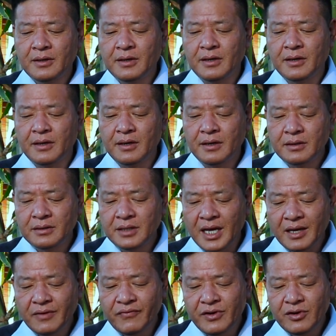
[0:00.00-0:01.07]

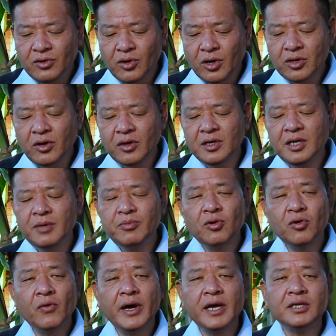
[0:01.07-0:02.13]
That will not only
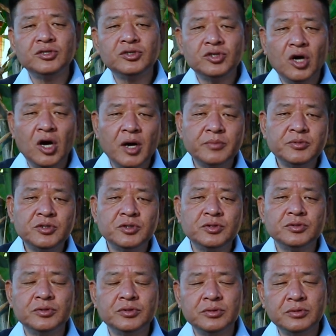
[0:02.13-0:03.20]
provide jobs
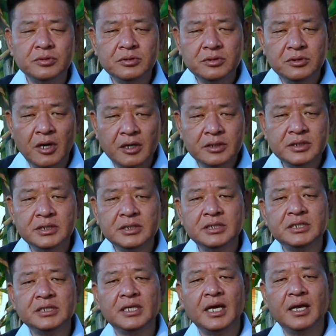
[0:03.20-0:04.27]
to
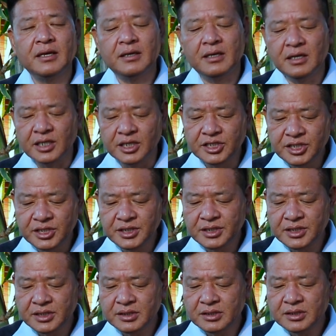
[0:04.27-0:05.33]
doctors and
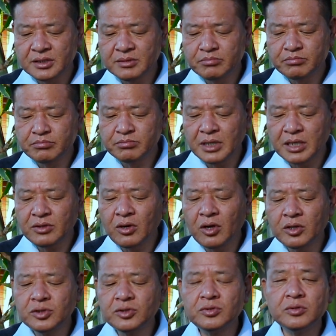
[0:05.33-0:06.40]
nurses, but
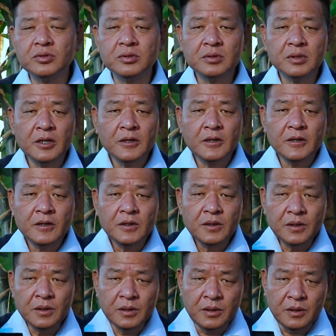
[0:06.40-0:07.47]
also
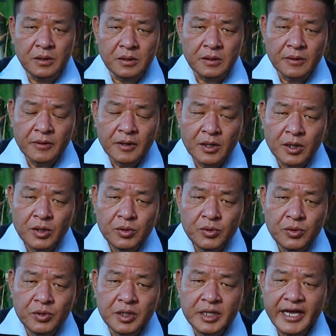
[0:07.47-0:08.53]

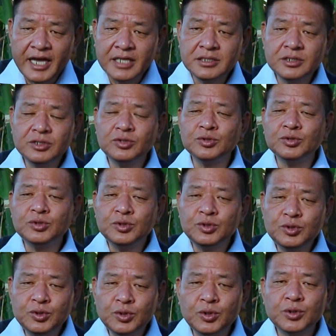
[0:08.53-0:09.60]
we will cater to
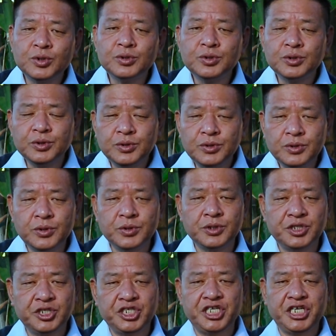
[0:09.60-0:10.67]
door-to-door
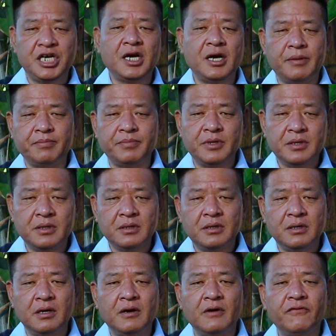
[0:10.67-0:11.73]
checkup
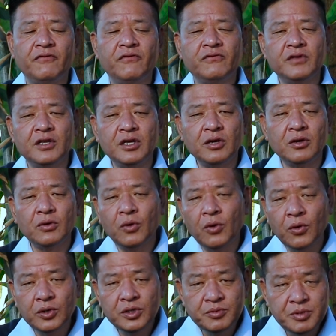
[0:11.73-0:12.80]
of the
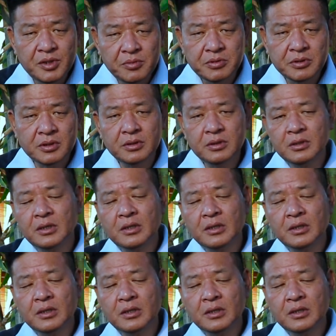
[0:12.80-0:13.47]
old people,